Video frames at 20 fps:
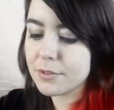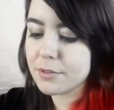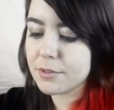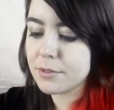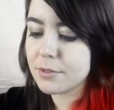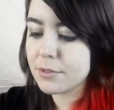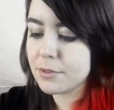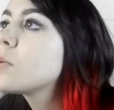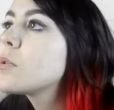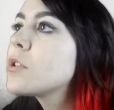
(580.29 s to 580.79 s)

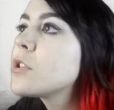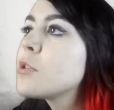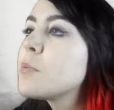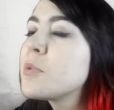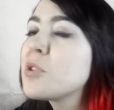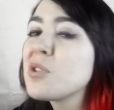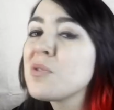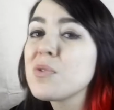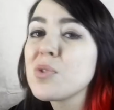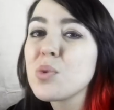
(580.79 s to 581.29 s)
These were just a
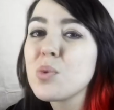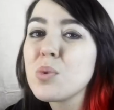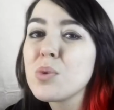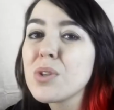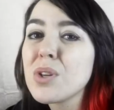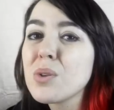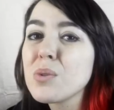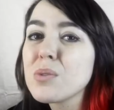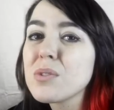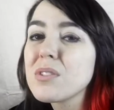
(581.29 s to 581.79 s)
bunch of
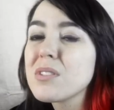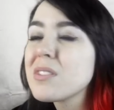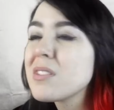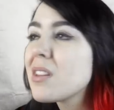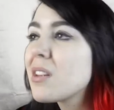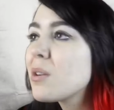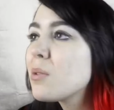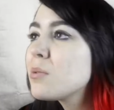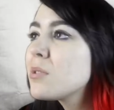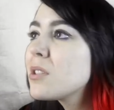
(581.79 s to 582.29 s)
school notes.
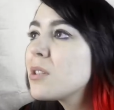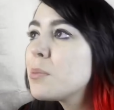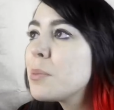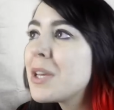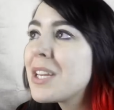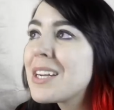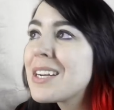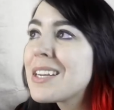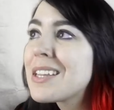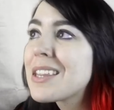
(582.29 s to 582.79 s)
They don't really
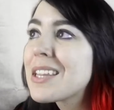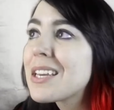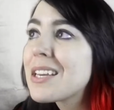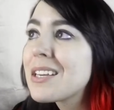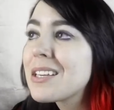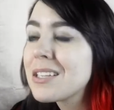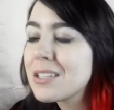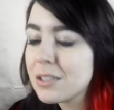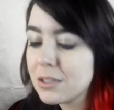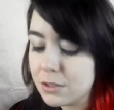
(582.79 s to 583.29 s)
mean anything.